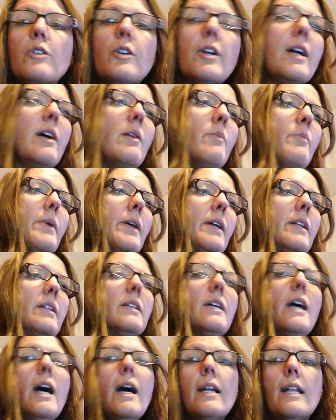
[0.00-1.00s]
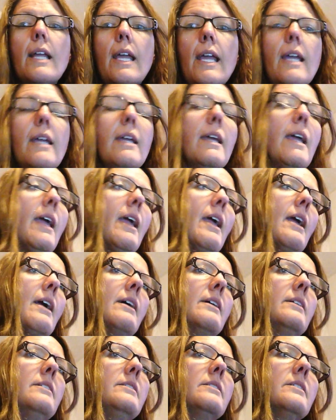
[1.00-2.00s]
grip and cutting
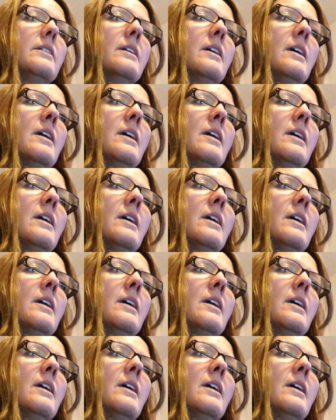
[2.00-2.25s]
and